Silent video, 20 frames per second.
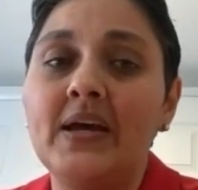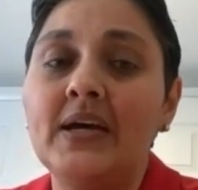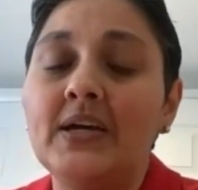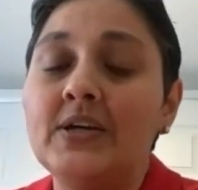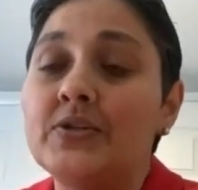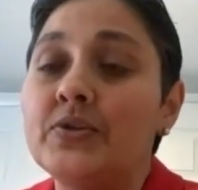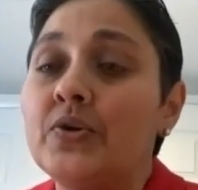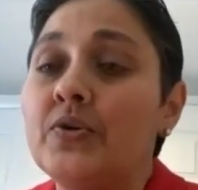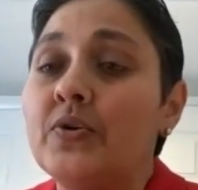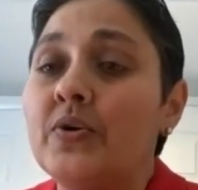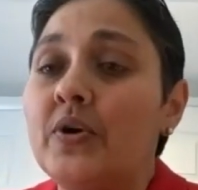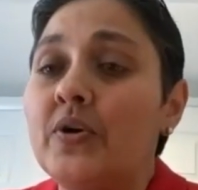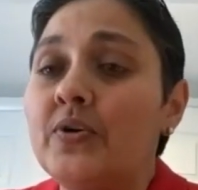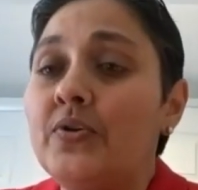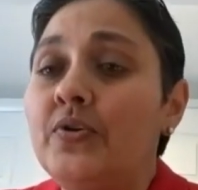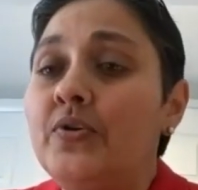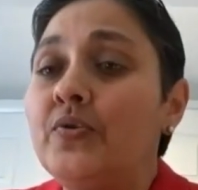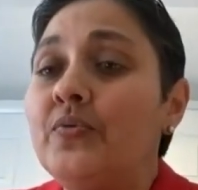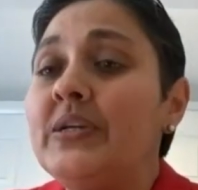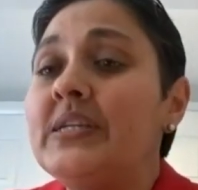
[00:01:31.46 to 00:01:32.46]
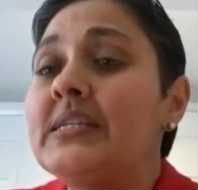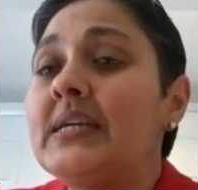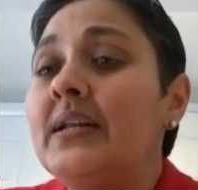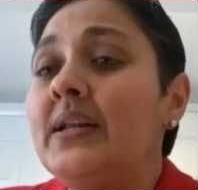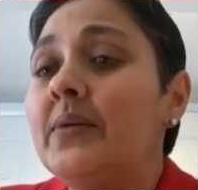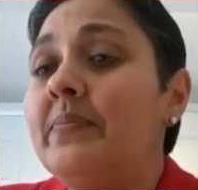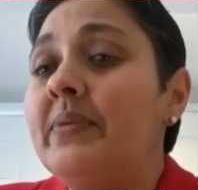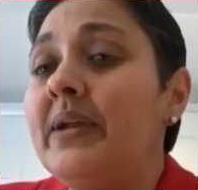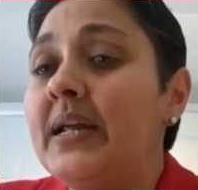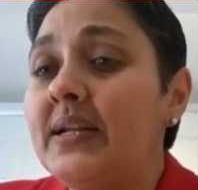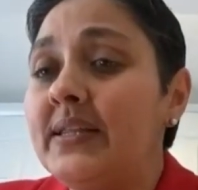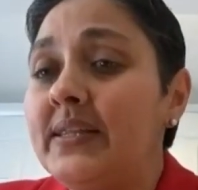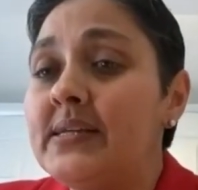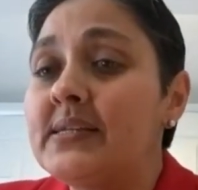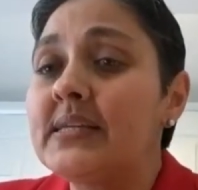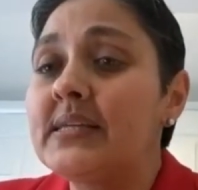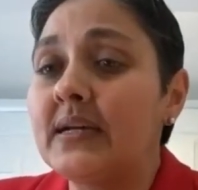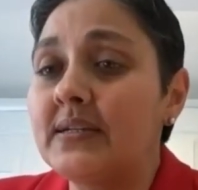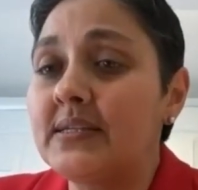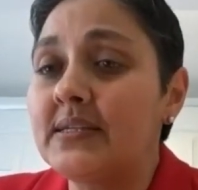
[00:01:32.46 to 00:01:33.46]
So, do we celebrate the
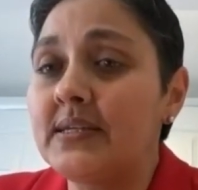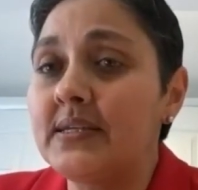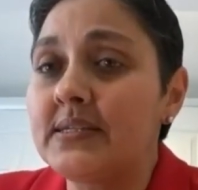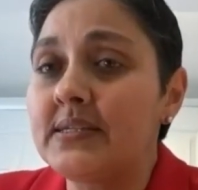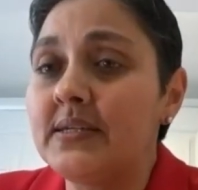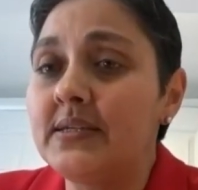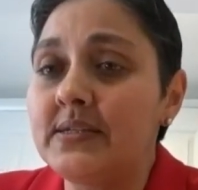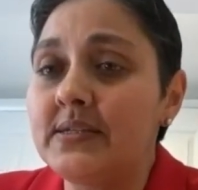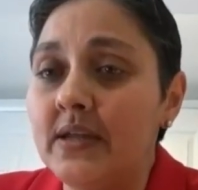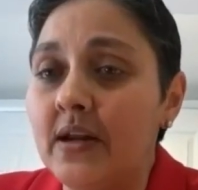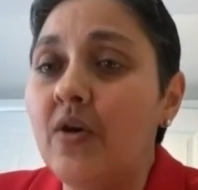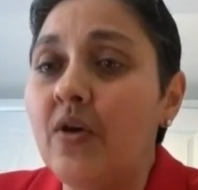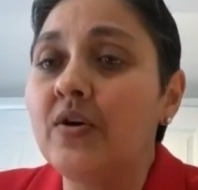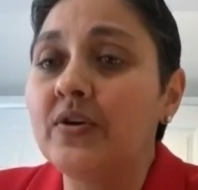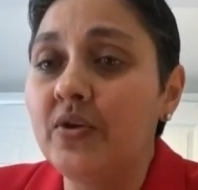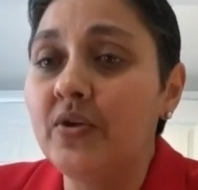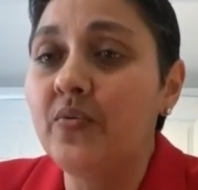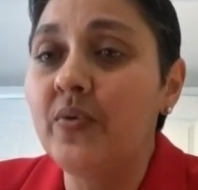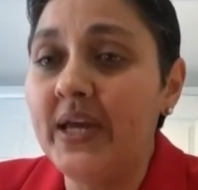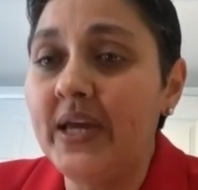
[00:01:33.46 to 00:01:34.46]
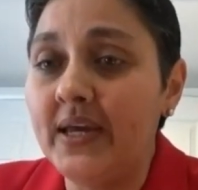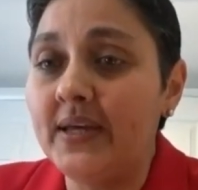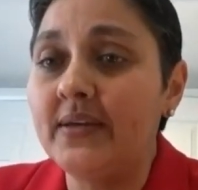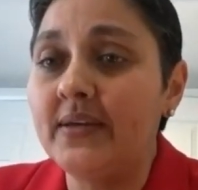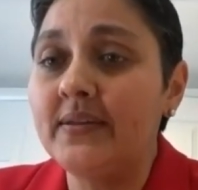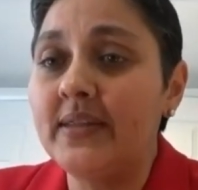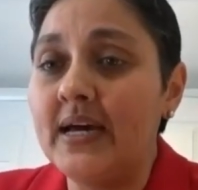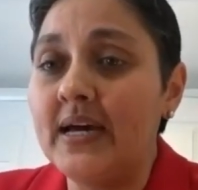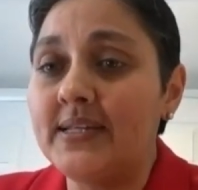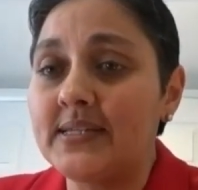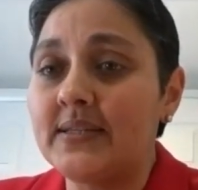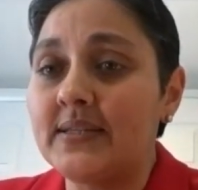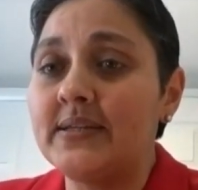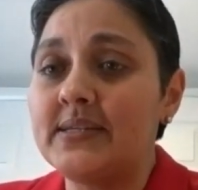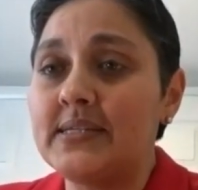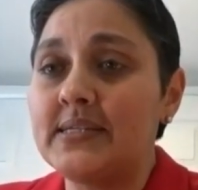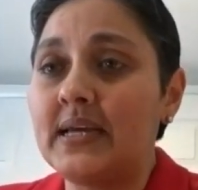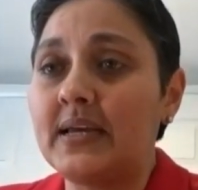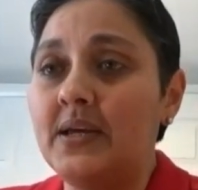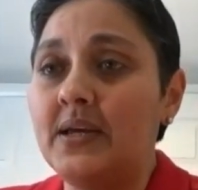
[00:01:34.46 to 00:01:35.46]
successes along the way? That's the
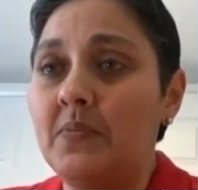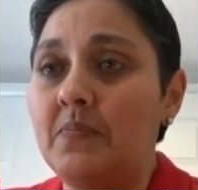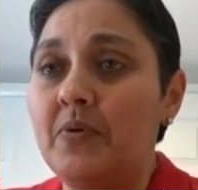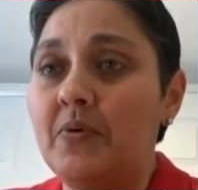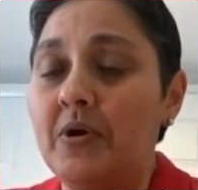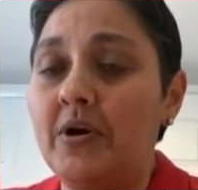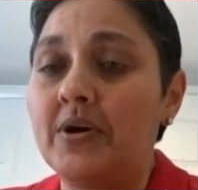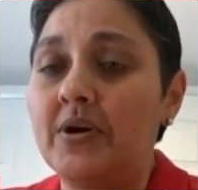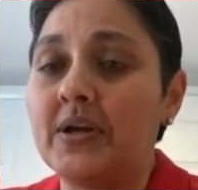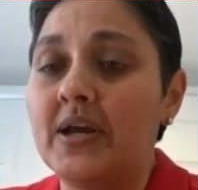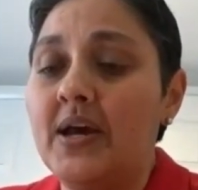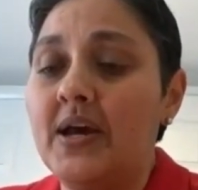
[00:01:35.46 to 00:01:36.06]
second part.